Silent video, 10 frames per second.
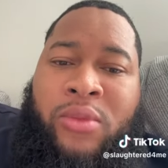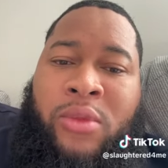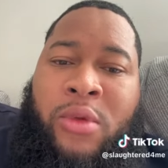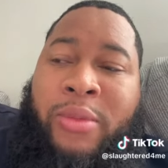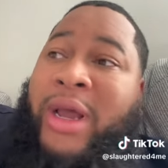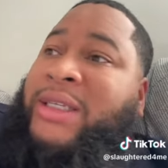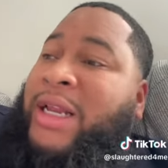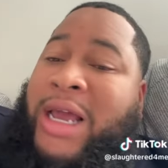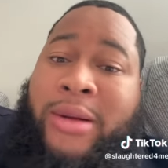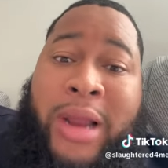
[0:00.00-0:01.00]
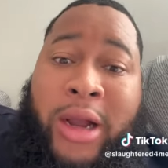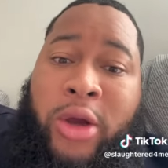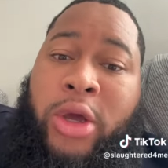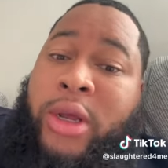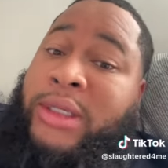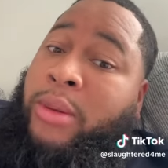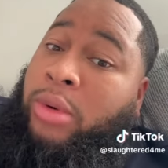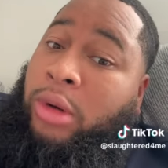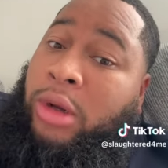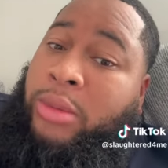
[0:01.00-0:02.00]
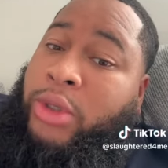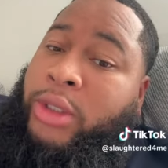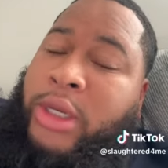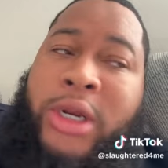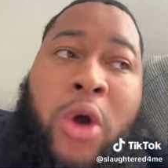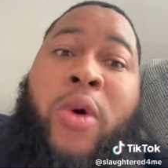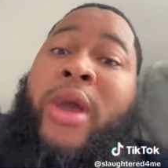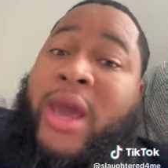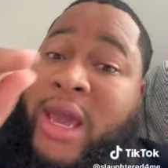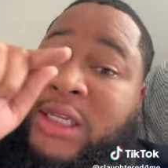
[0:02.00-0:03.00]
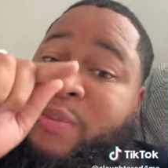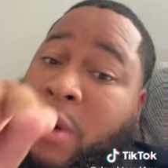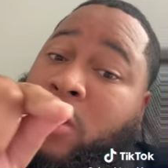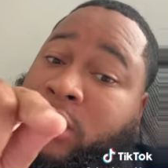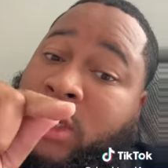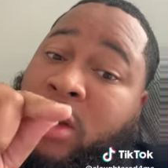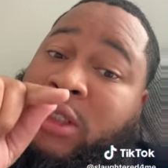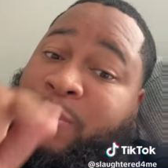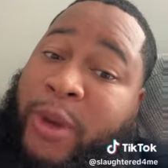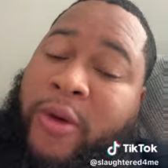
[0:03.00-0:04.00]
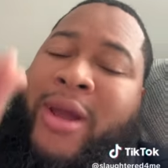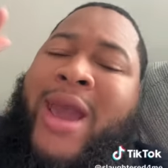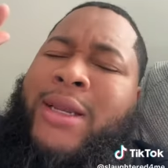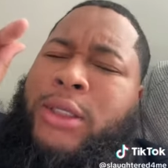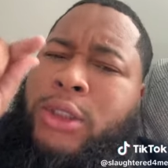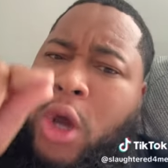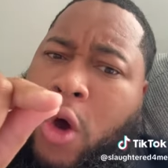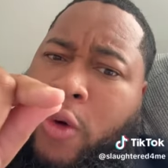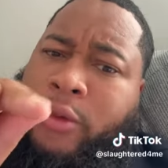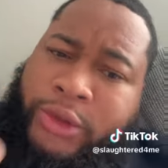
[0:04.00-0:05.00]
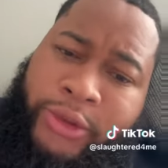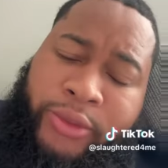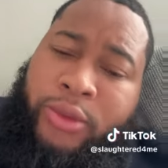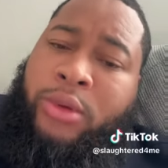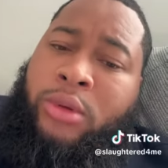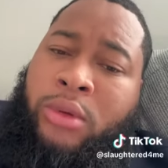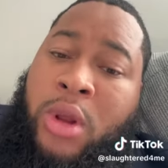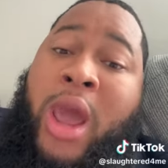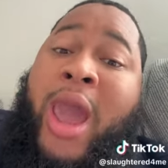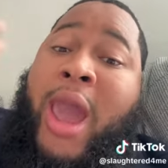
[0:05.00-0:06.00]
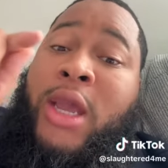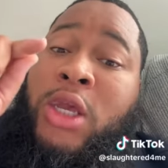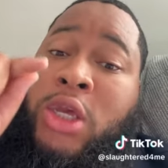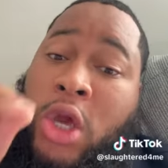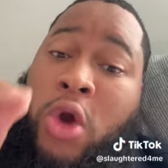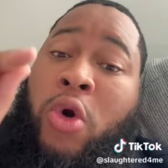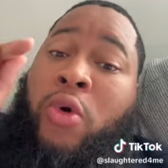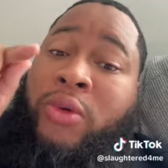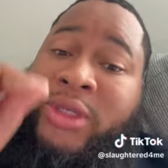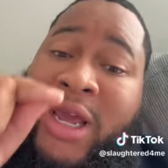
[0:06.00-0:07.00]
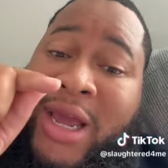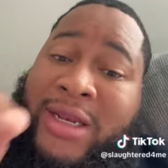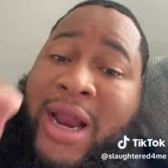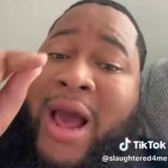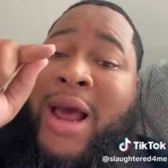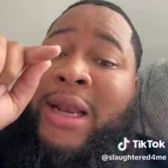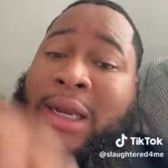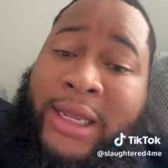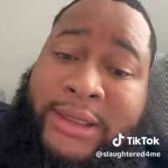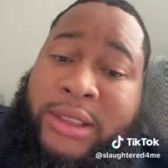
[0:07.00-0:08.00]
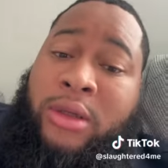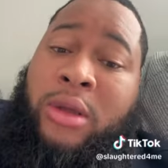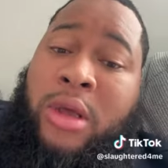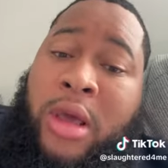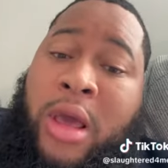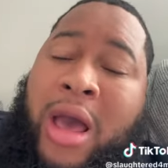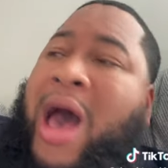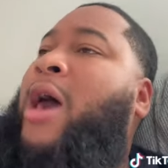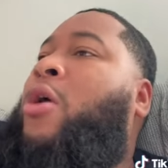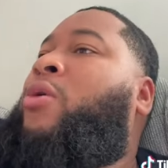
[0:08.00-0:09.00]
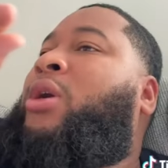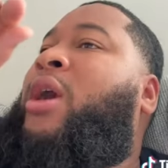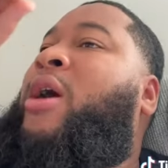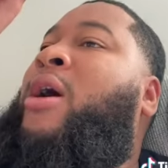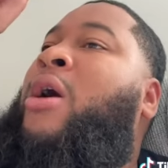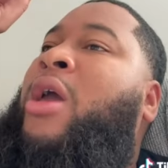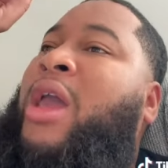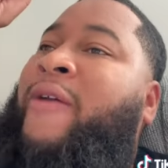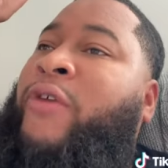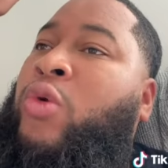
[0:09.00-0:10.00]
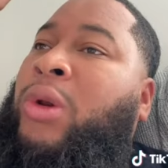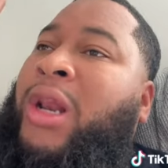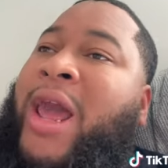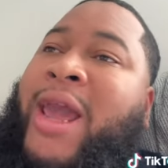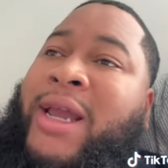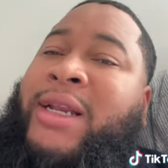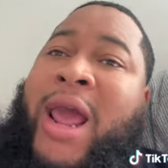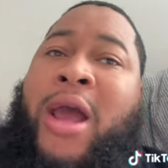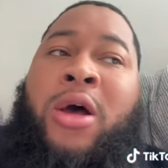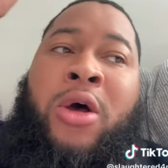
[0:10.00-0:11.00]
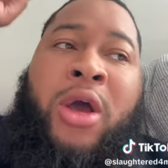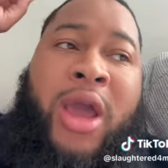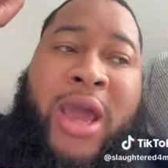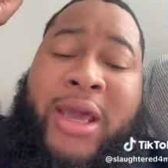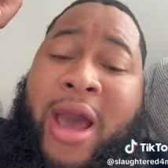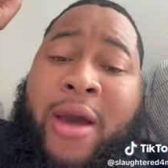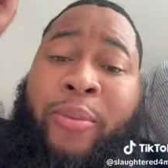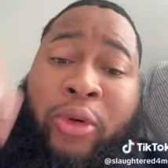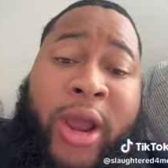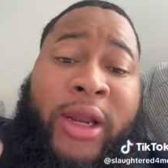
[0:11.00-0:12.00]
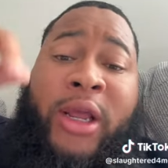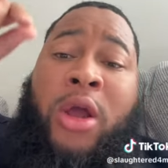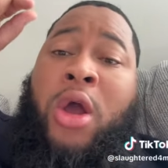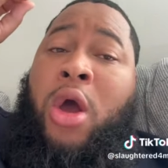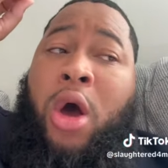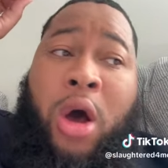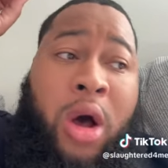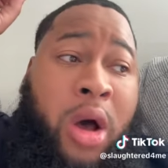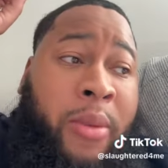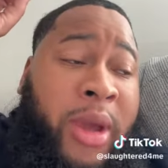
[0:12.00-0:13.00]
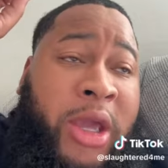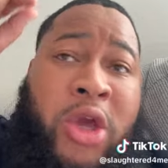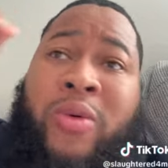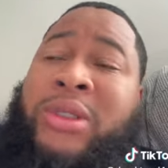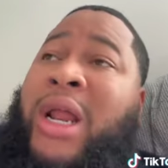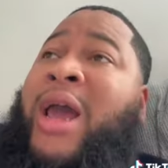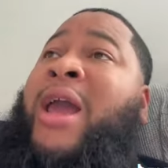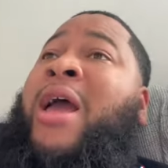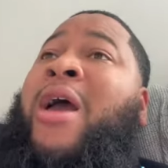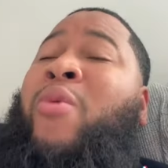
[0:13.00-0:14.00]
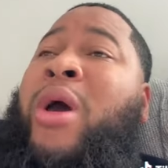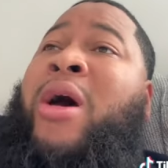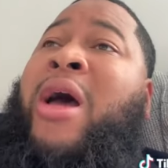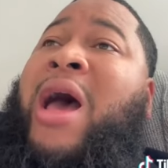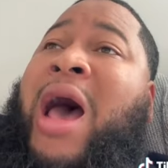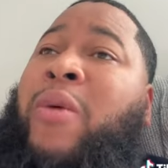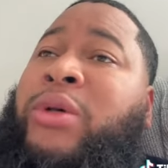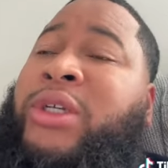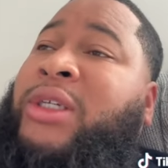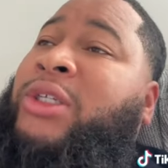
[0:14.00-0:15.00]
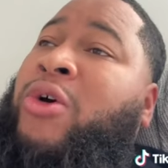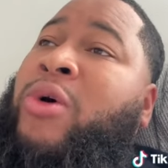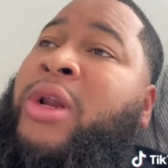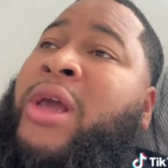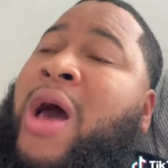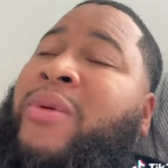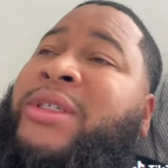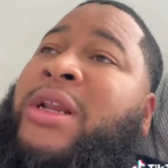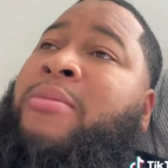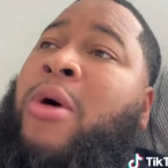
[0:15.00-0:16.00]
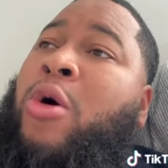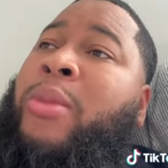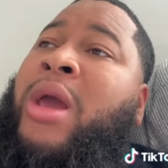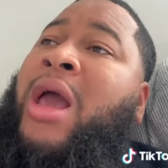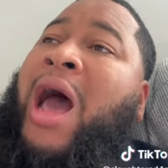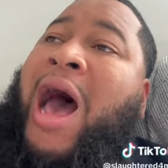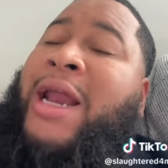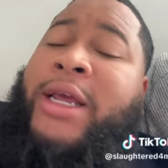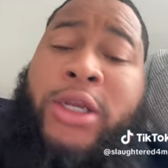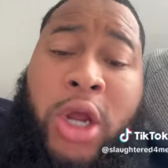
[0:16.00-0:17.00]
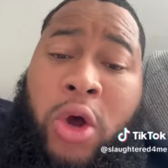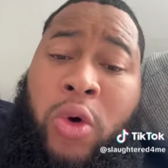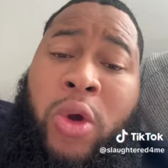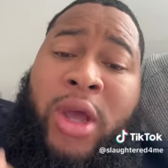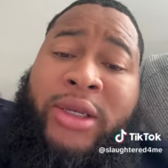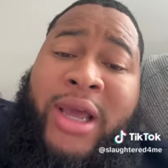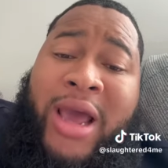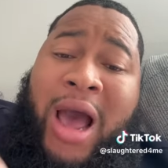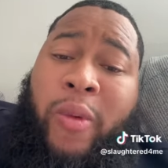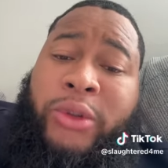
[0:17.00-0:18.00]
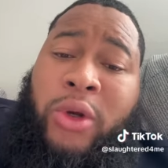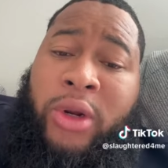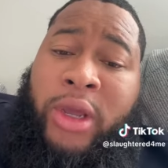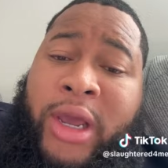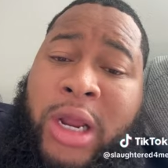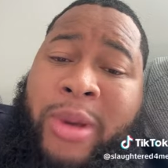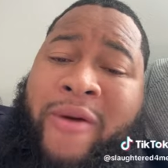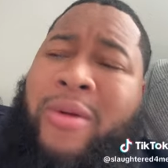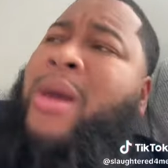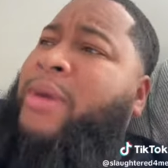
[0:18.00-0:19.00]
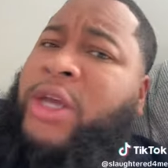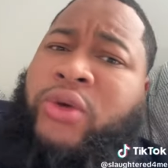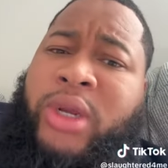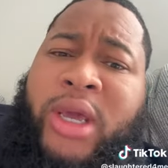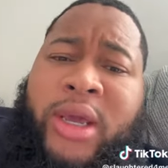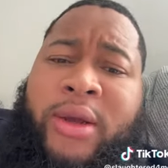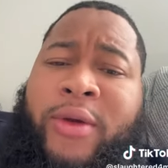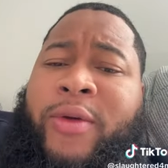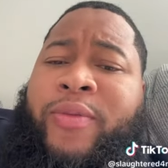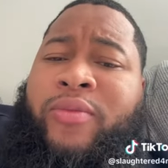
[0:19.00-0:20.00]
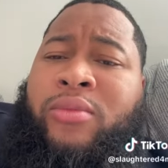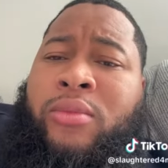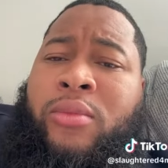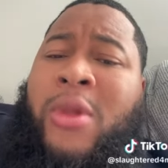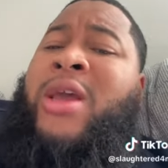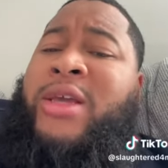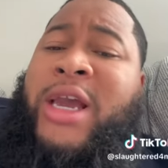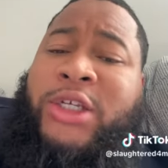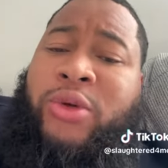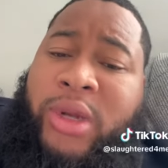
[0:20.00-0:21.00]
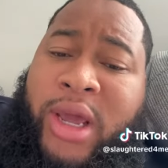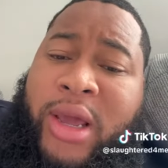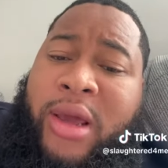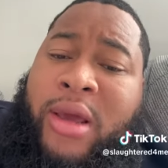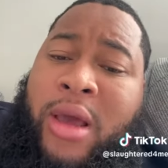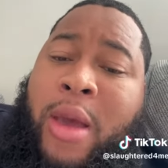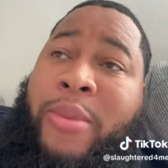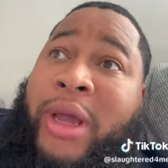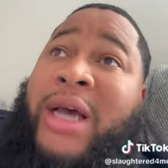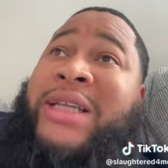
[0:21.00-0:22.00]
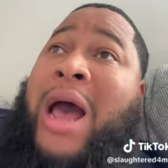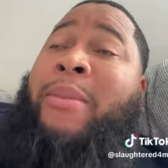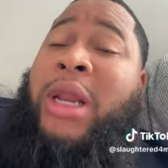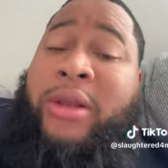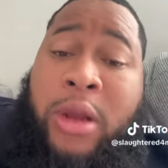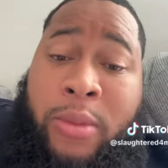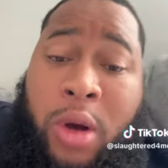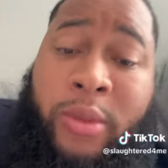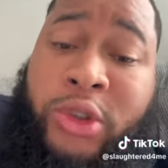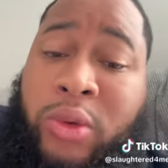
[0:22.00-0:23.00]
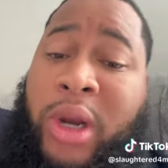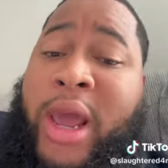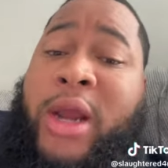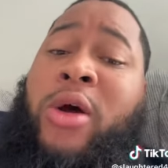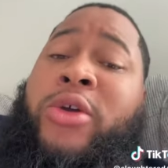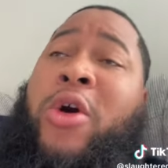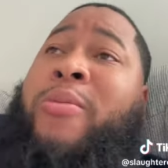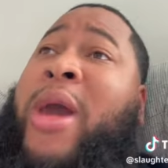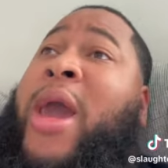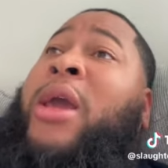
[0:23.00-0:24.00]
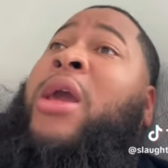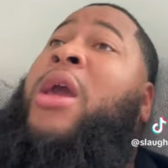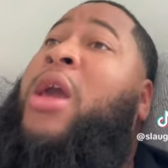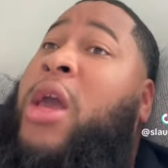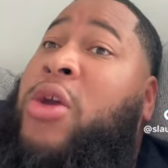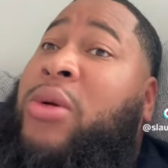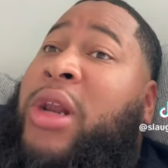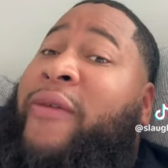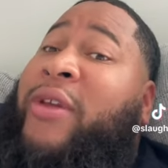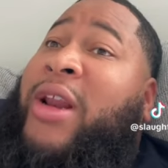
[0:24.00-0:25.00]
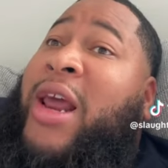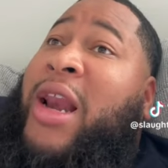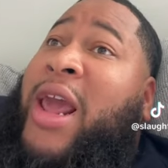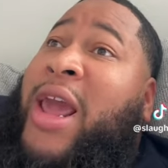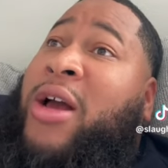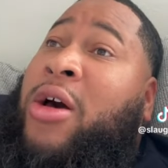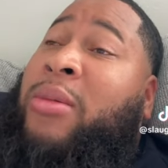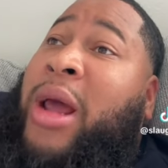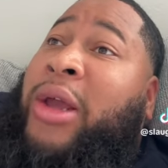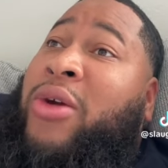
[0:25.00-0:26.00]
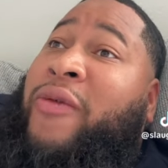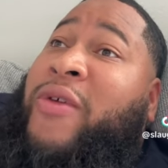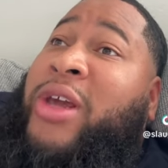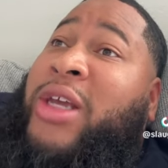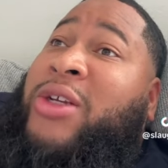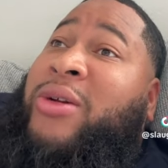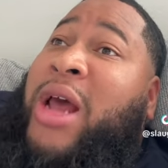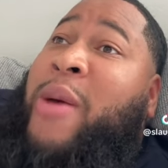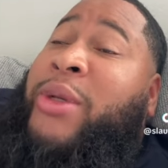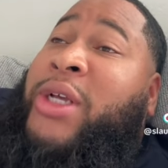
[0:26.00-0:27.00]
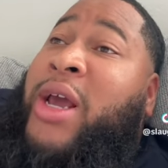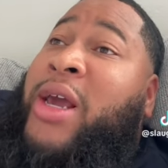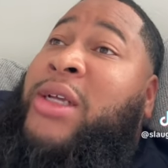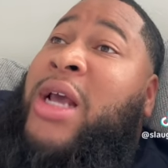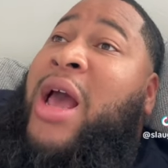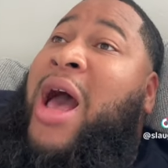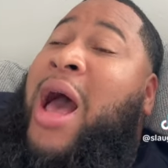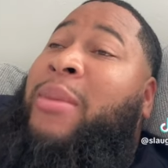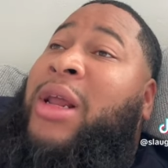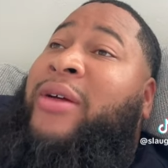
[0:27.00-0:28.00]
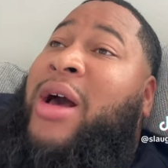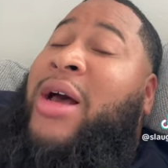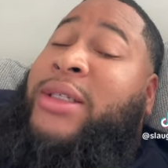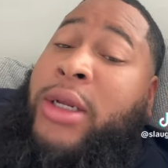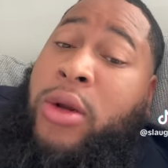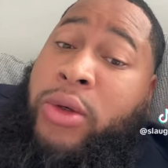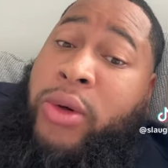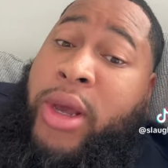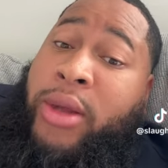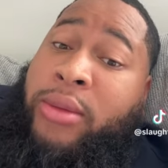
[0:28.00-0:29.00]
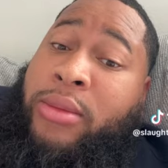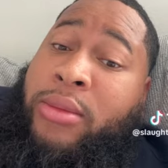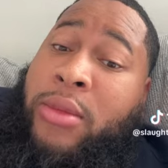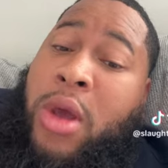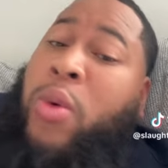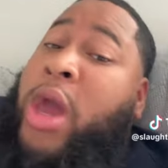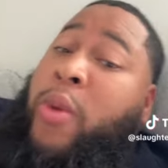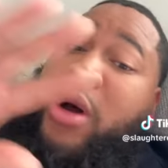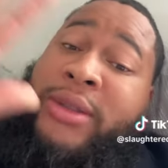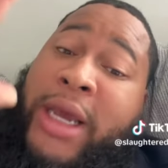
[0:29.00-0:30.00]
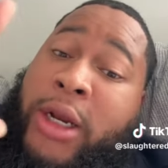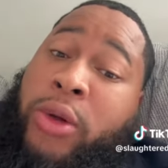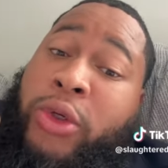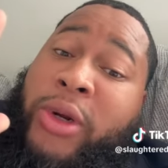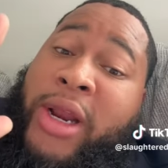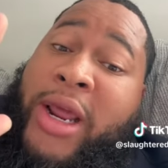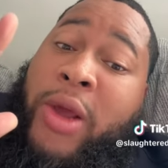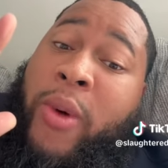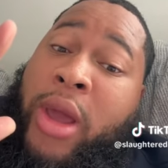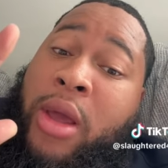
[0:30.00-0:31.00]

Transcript: Because he can knock on your door and say, bro, look, I'm trying to. No, he spoke to your spirit and told you. And you did not listen. I don't care if you laid down and got pregnant um, and you was like, well, I was just doing it. I was in the moment. I didn't know that I was going to having a baby. Yes, you did. Yes, you did. Because I believe the moment you laid on your back and you lifted that leg up like you were finna get your diaper changed, I believe God said, don't do that. Well, he was going to say, don't do that anyway.